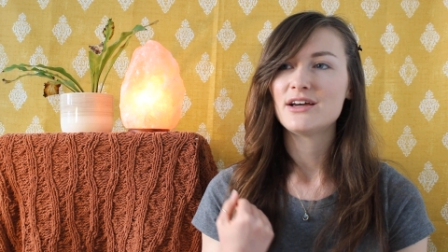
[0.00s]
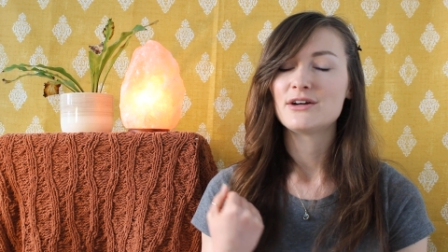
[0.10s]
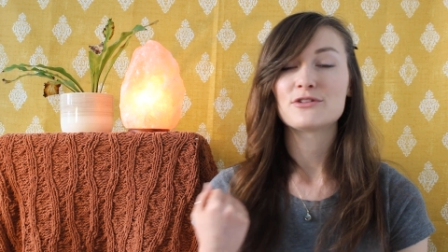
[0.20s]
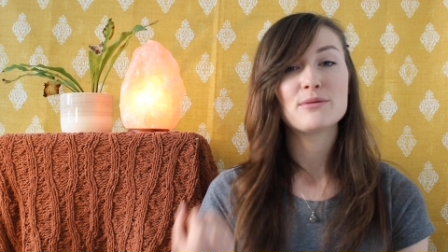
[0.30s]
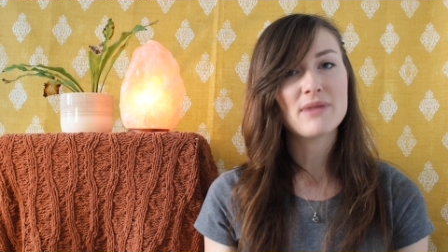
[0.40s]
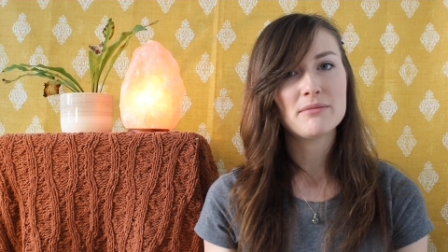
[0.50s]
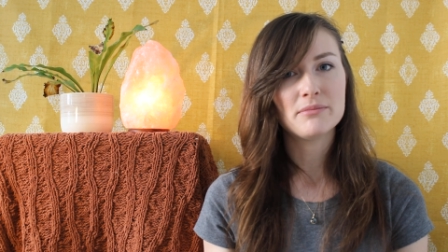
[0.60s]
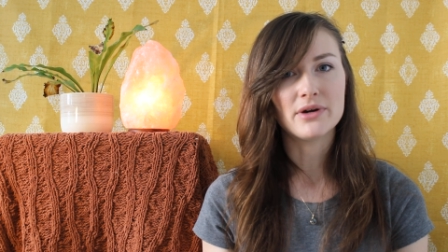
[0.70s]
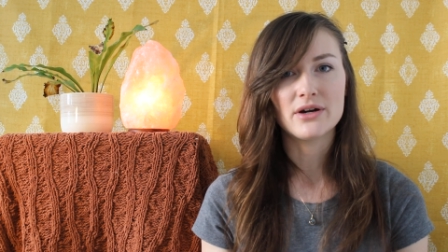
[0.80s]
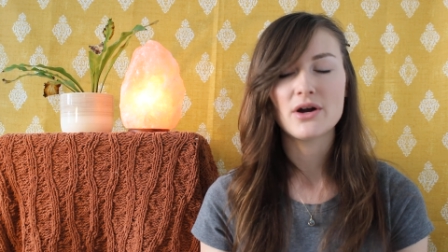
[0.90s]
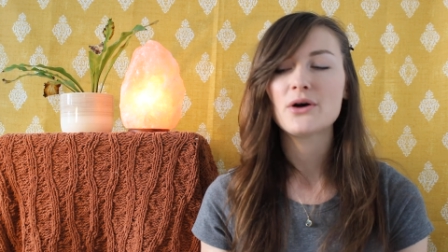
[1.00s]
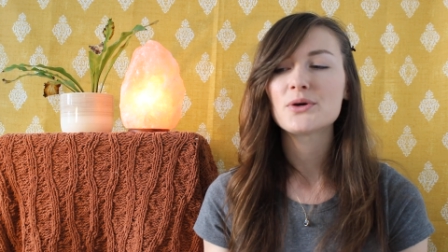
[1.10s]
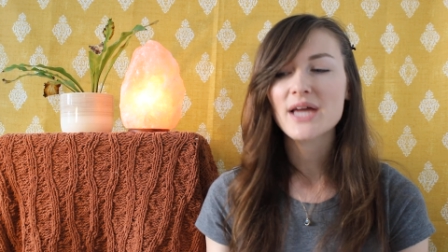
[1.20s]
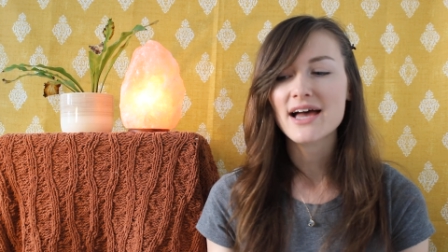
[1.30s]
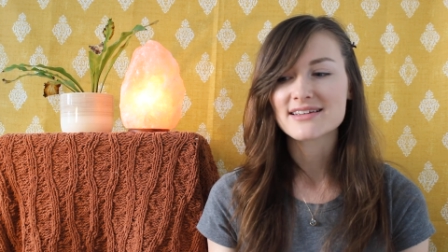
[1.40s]
remember, oh
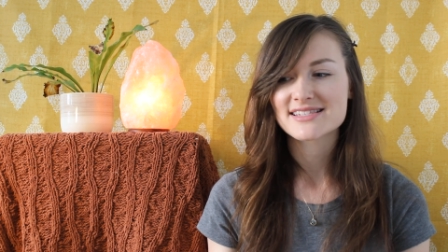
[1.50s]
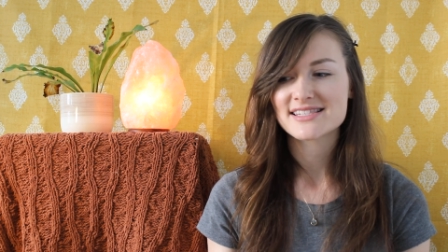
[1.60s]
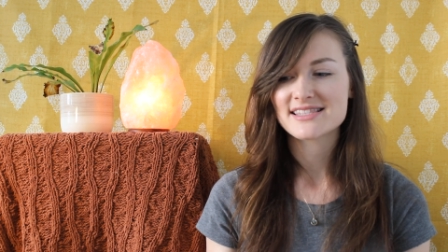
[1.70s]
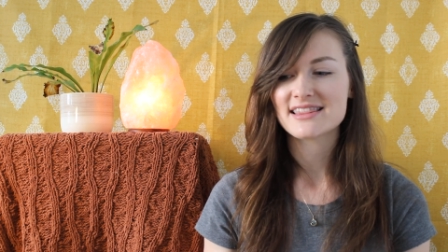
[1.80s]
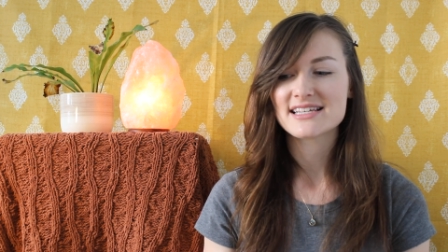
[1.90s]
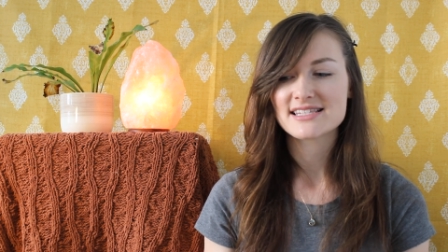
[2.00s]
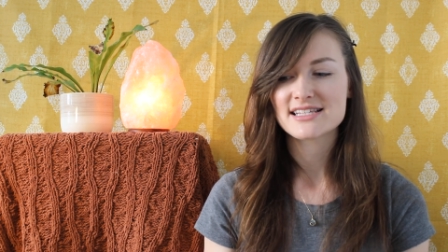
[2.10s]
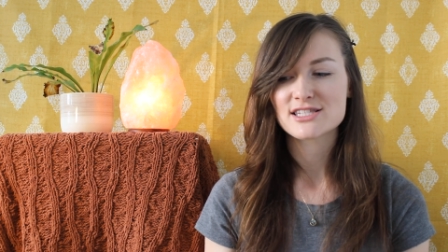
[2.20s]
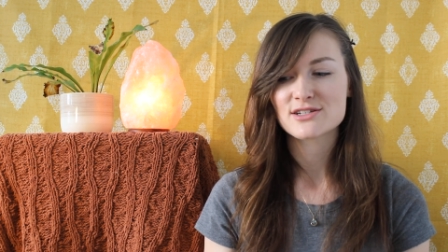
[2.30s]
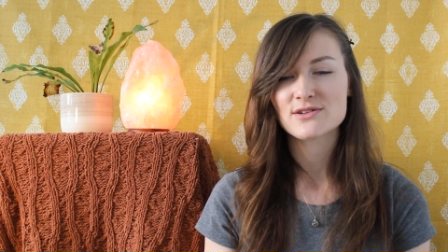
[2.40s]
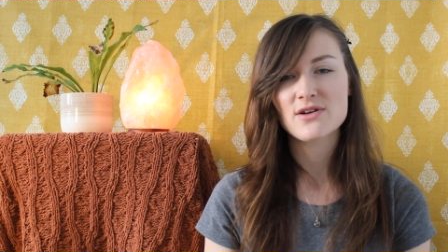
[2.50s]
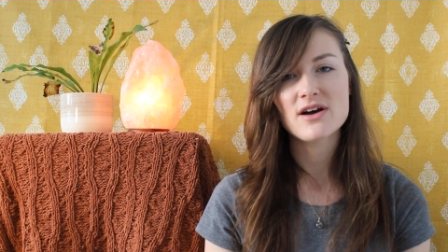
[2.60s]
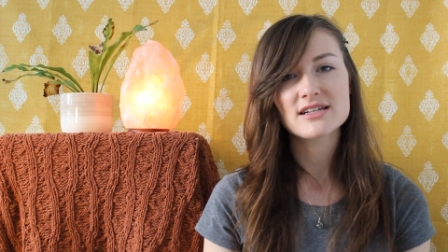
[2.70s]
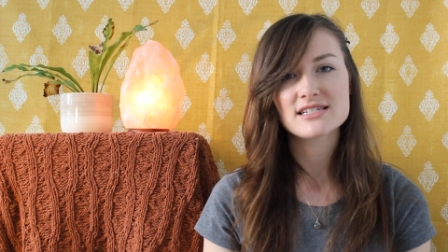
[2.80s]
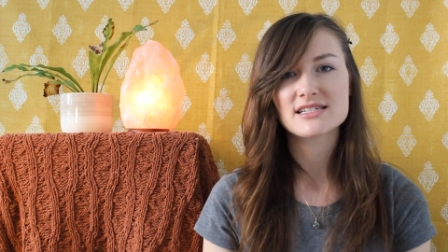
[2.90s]
yes, this is
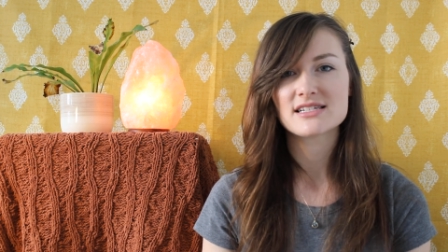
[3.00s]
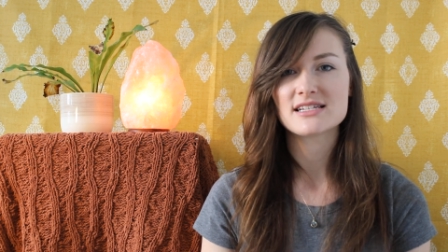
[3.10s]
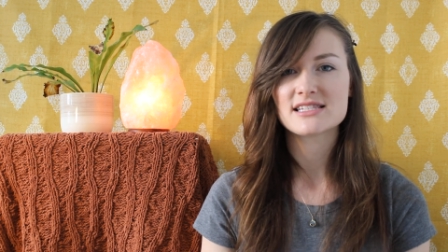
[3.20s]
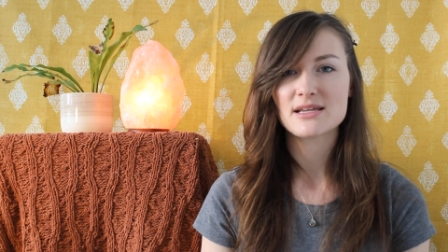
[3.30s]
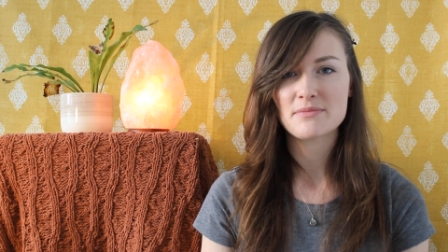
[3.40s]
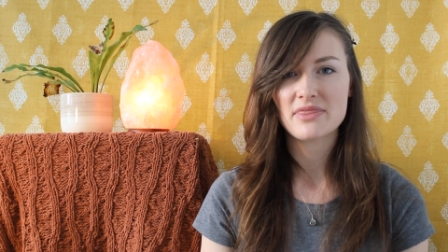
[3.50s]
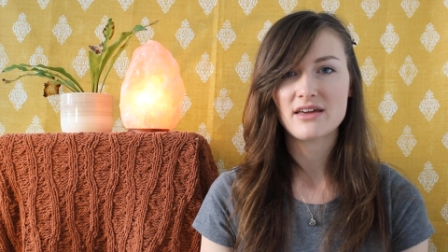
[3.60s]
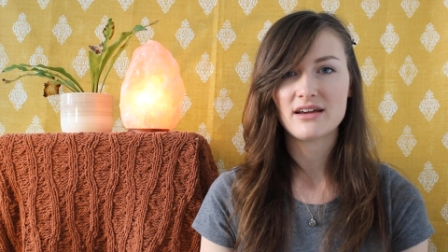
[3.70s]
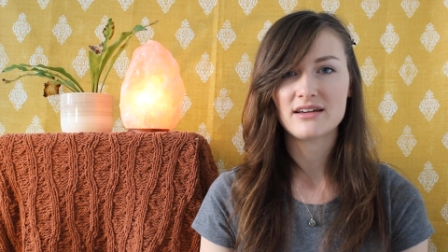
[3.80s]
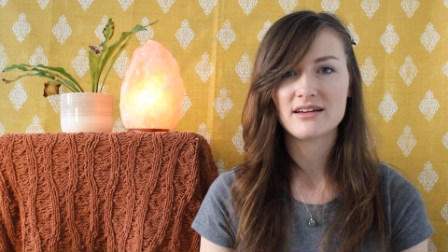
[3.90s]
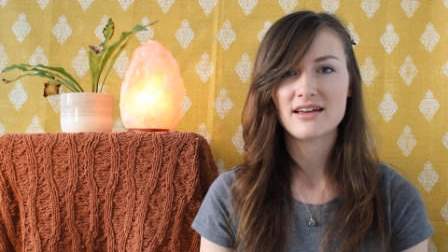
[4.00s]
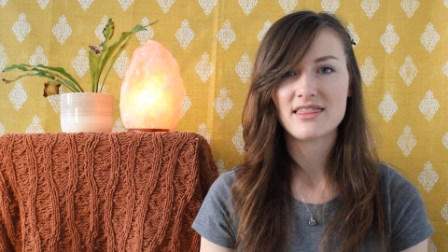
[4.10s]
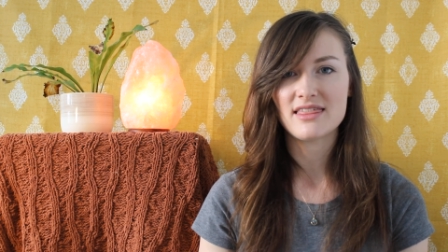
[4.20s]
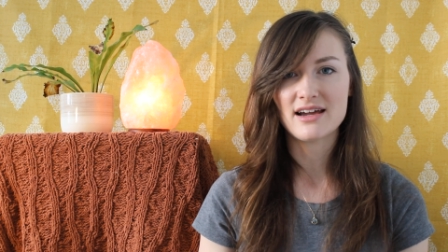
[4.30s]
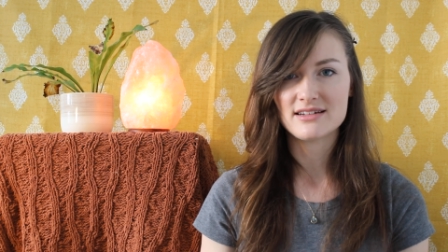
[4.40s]
not something
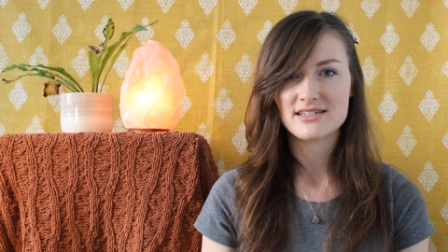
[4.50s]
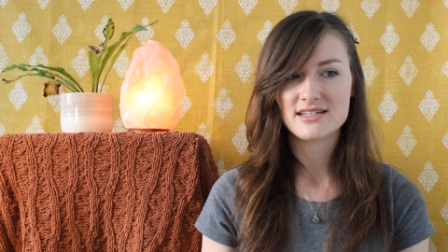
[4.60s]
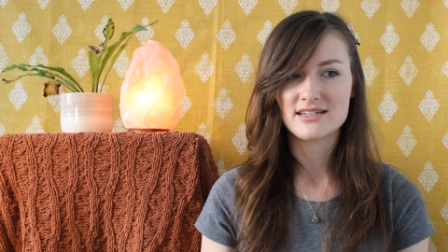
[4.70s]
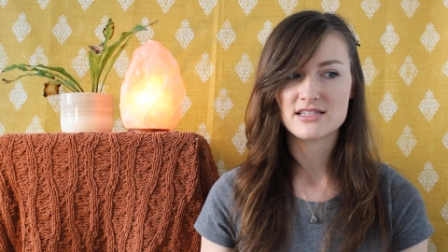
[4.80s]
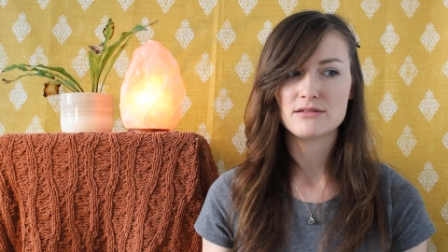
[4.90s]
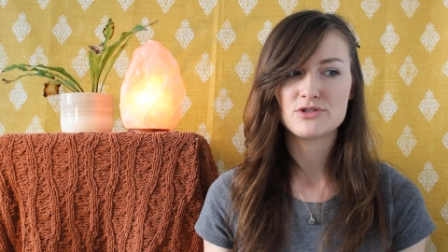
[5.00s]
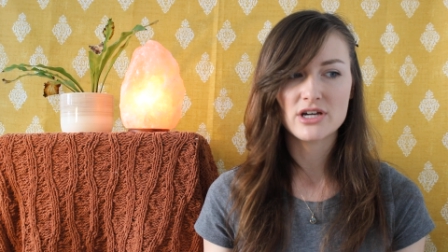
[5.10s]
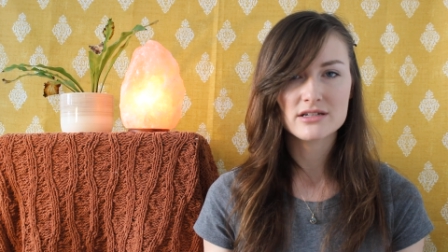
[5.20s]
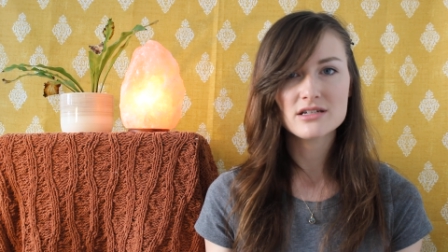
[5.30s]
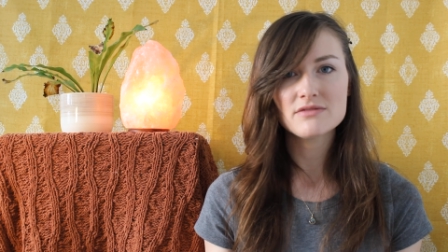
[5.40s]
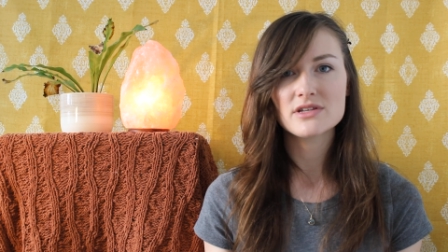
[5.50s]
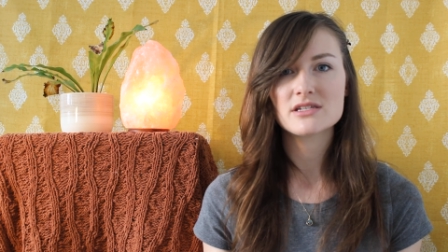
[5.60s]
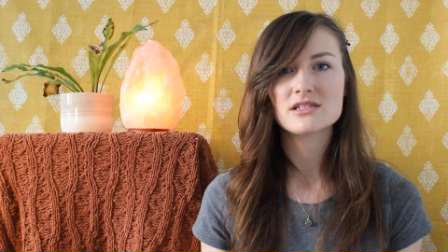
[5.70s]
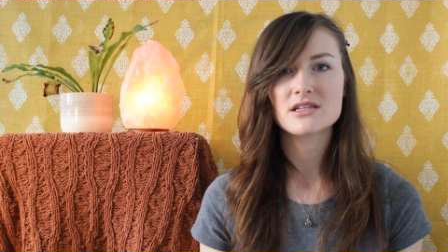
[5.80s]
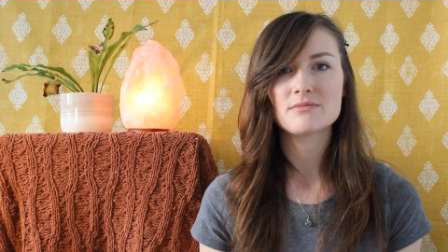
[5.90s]
that is objective, this
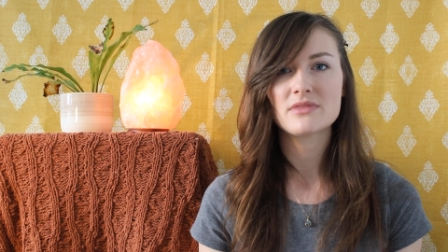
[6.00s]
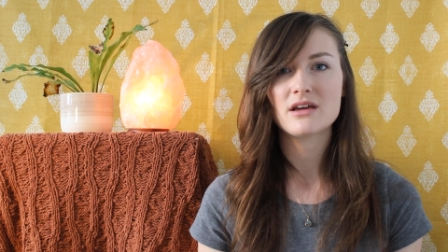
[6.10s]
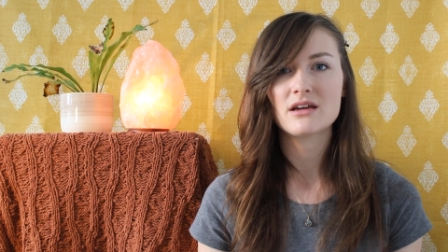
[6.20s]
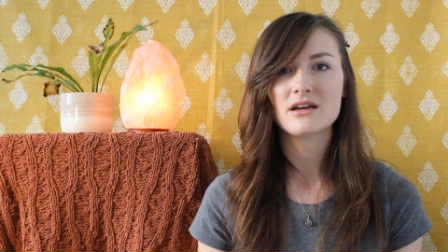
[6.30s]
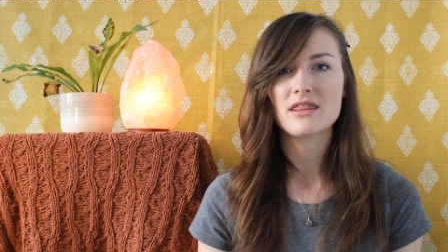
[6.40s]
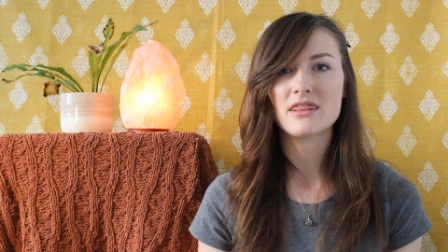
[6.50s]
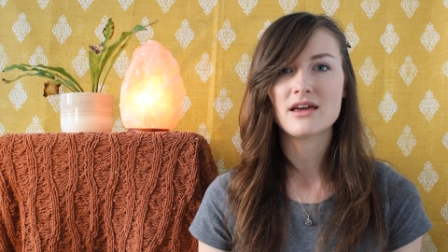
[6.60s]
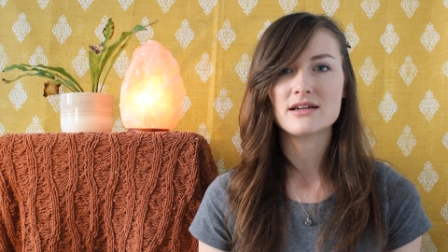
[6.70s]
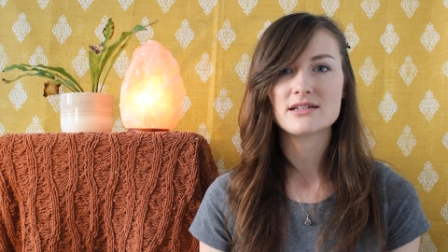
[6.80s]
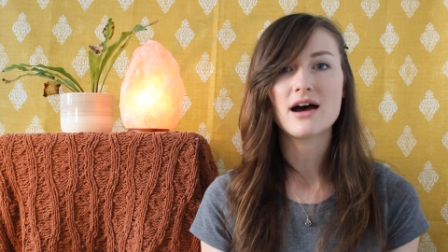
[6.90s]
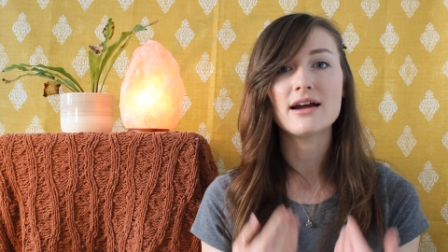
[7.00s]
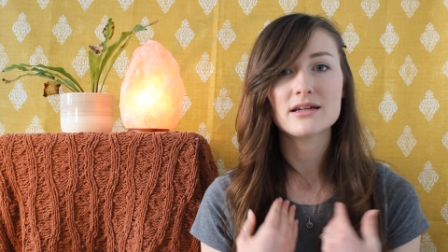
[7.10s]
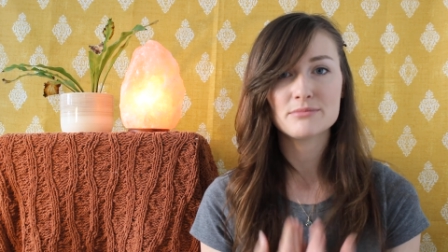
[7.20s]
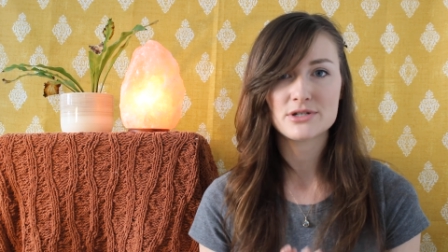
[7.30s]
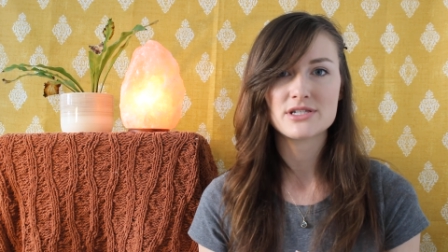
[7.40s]
is something that I
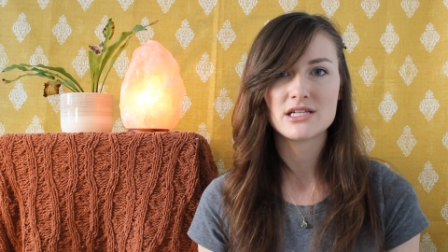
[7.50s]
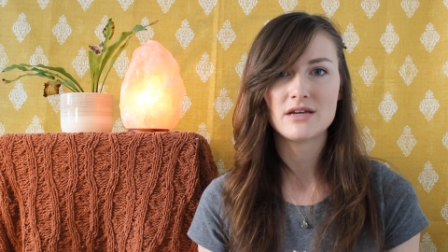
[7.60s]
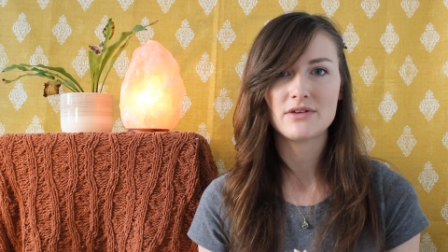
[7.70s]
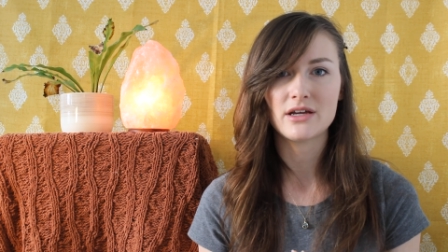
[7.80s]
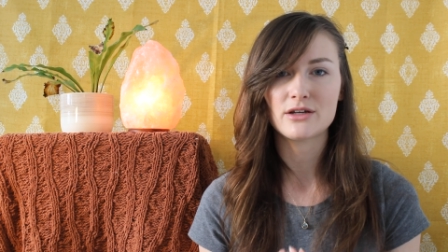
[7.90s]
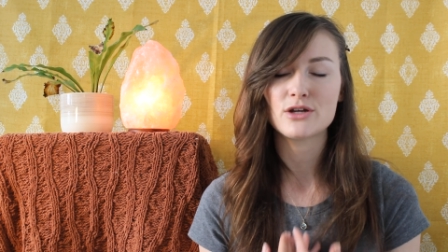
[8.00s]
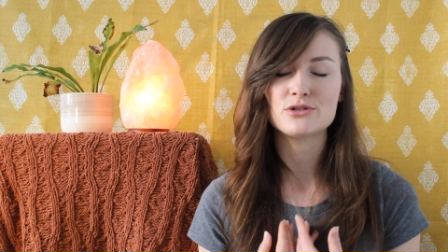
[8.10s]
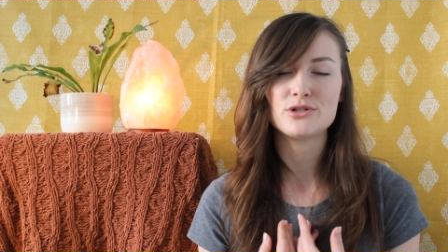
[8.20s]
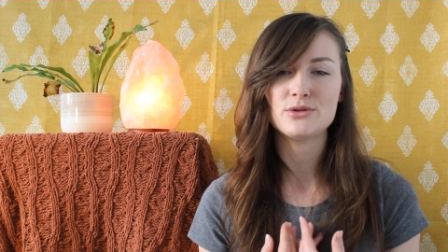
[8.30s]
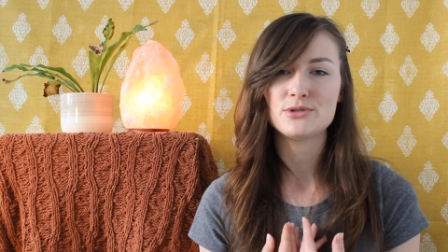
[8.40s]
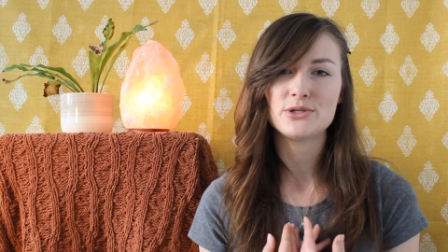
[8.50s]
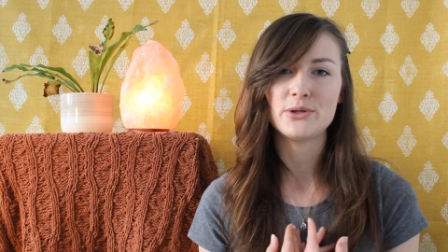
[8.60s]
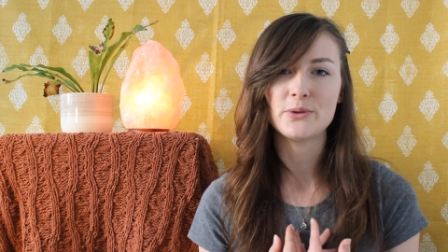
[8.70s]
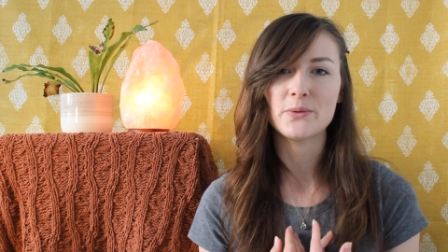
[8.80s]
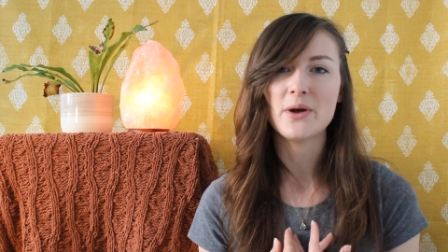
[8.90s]
am perceiving due
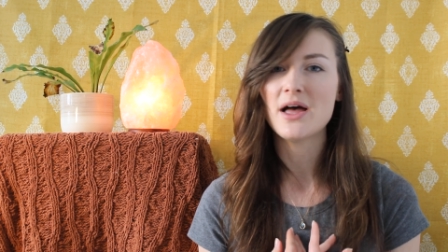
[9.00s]
to